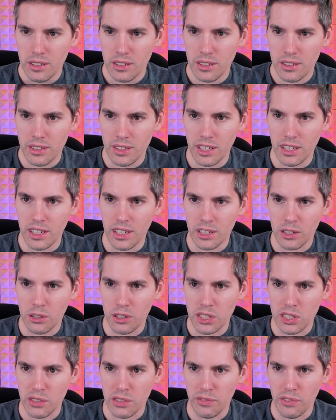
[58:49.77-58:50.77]
Did it,
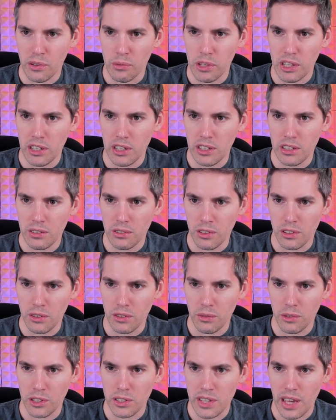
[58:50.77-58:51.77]
Christopher B? Hold
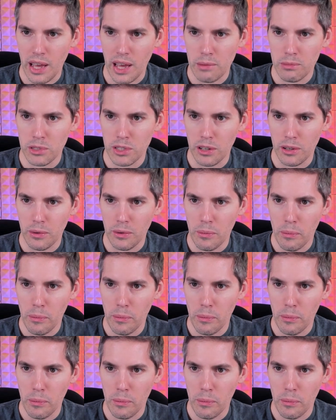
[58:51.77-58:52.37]
on, where's Abzo?